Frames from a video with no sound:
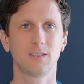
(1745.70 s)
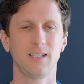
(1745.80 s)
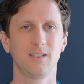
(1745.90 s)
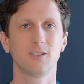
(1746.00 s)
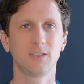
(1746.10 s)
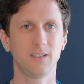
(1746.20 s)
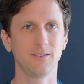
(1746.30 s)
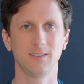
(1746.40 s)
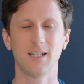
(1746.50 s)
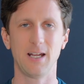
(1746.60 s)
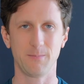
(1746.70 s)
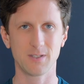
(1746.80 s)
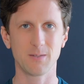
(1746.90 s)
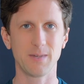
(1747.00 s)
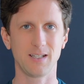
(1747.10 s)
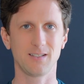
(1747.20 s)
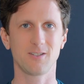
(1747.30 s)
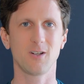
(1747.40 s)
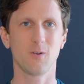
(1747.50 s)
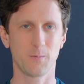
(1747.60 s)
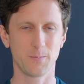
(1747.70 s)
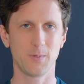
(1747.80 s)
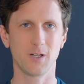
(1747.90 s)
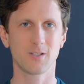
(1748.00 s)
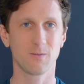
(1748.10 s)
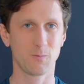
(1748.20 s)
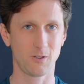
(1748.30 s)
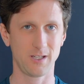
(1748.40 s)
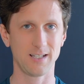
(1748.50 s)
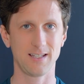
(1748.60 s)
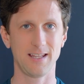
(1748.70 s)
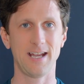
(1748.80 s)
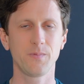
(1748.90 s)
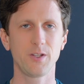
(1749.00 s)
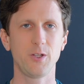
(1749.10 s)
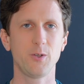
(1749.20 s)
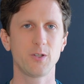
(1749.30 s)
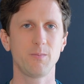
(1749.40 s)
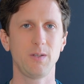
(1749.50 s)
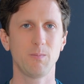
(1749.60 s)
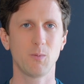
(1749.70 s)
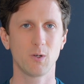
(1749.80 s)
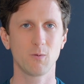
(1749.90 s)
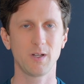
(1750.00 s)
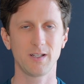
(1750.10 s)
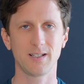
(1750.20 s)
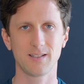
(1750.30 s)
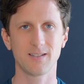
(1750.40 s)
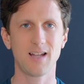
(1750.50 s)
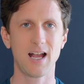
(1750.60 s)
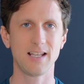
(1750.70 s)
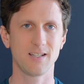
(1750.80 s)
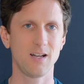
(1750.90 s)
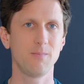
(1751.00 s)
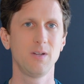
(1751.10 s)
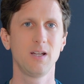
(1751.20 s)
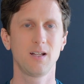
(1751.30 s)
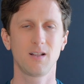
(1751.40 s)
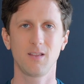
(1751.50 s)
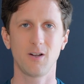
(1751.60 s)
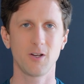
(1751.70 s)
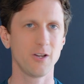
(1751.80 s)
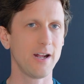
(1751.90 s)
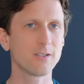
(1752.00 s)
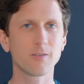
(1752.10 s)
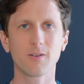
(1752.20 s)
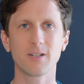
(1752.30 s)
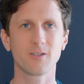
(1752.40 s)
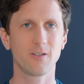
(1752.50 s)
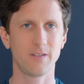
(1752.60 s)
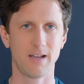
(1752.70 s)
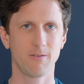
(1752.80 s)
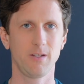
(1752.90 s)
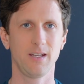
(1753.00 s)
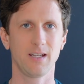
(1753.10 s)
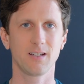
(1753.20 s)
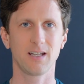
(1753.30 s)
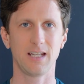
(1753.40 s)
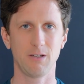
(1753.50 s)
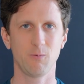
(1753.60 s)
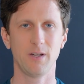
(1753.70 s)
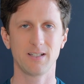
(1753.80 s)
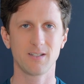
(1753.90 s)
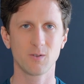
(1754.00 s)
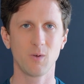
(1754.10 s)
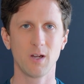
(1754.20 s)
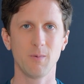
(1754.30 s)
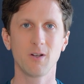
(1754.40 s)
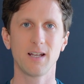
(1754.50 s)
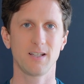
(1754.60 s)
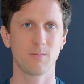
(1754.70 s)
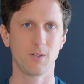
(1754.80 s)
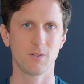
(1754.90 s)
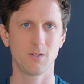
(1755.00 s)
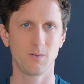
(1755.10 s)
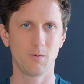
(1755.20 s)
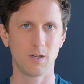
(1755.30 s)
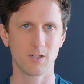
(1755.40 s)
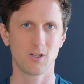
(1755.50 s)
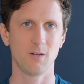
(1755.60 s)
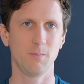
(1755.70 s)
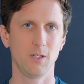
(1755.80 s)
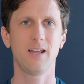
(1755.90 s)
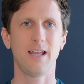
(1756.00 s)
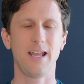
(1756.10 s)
And there's different times to bet into sharp books, and we'll get to that. You should be more willing to size up, lower your edge threshold, everything when it's a square book as opposed to a sharp book.